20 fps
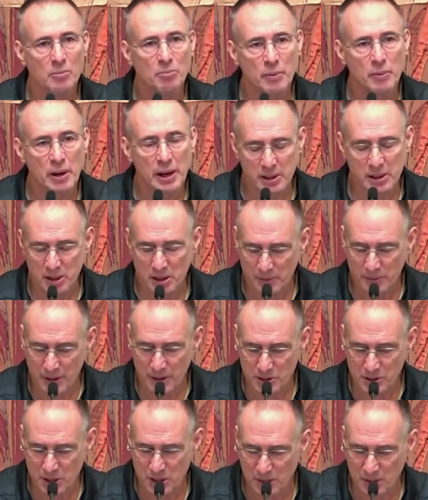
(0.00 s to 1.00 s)
Many of
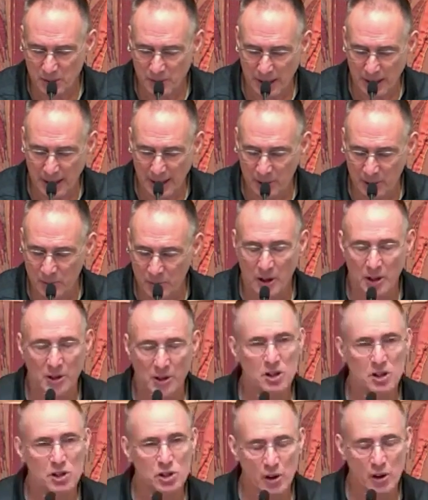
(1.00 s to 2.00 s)
us give out of our
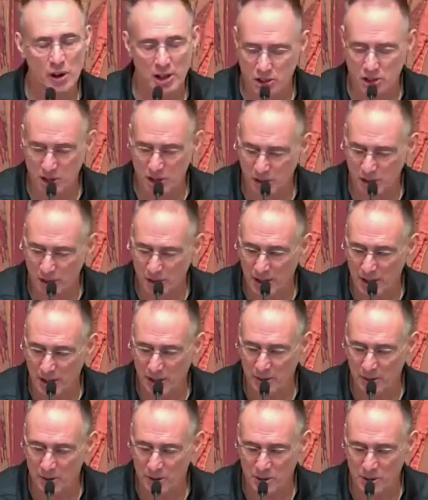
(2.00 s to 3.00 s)
discretionary
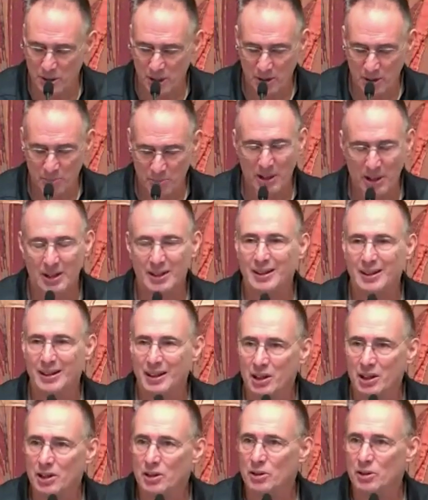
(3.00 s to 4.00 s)
dollars, but in
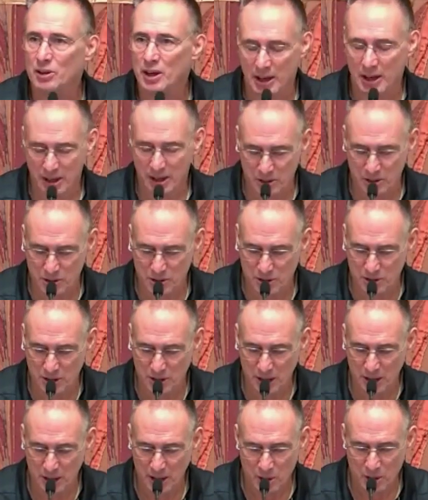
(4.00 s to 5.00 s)
either case,
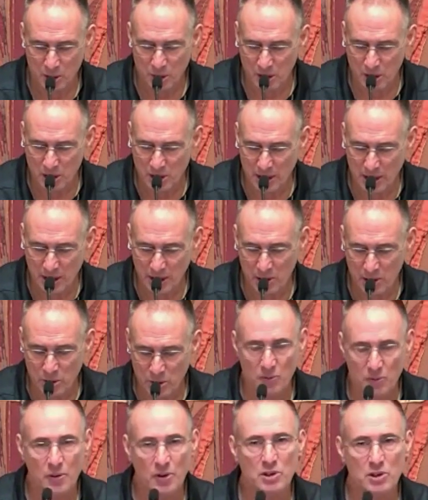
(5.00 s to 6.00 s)
Unitarian
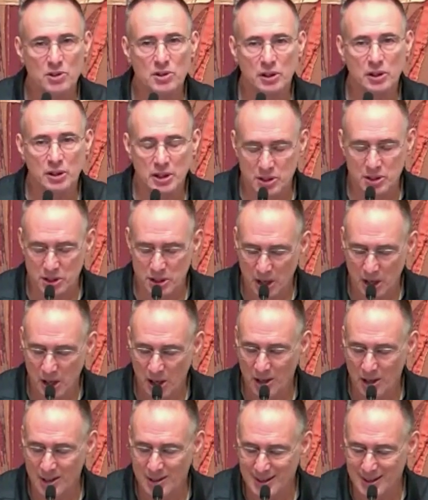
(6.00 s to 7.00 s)
Universalists
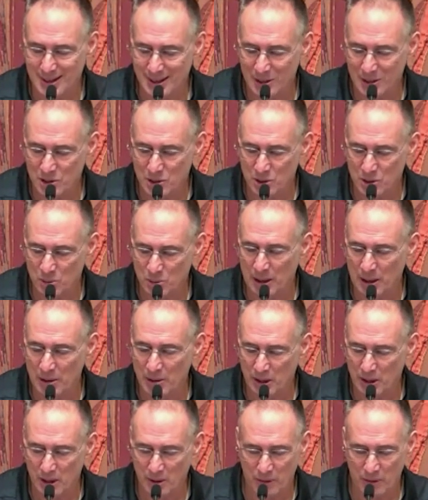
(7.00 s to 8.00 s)
are intentional
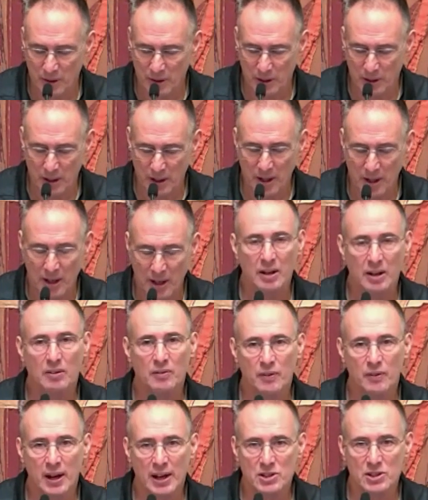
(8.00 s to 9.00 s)
about giving and
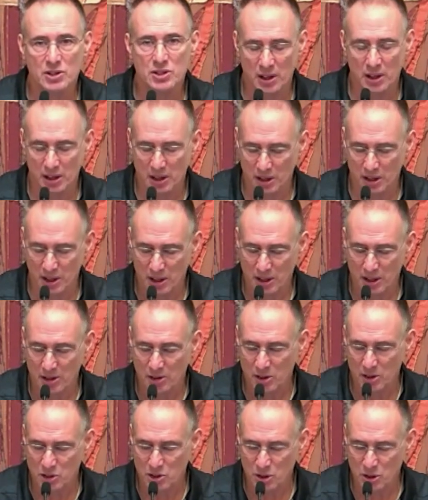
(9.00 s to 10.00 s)
investing
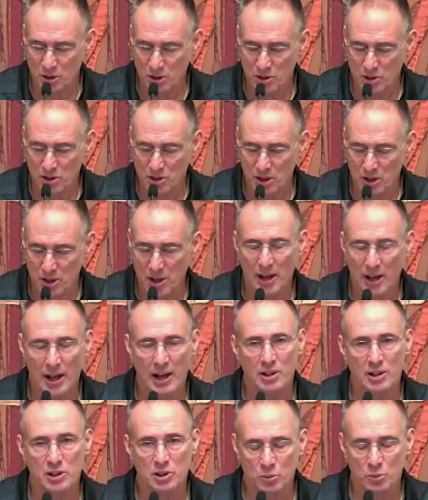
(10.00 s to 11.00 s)
in the church
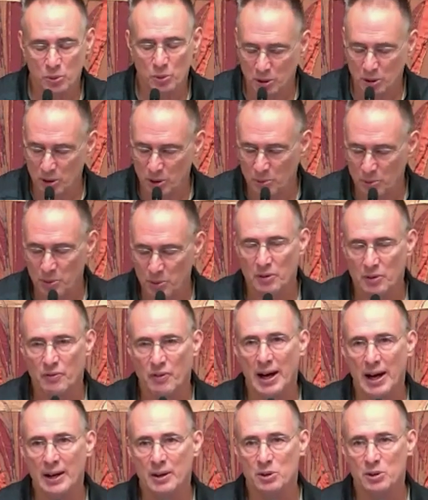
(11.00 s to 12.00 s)
and in the world with the
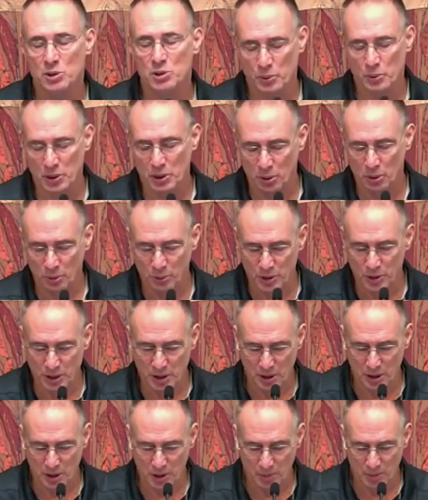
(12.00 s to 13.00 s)
values we hold
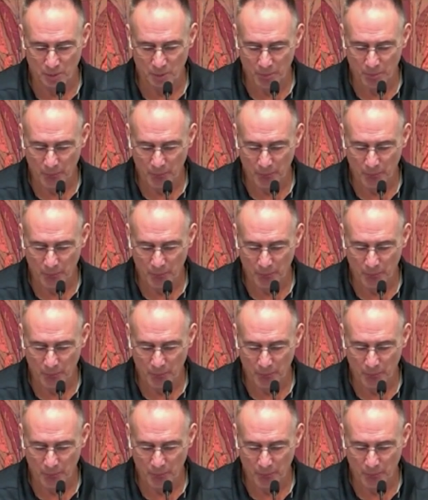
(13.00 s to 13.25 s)
dear.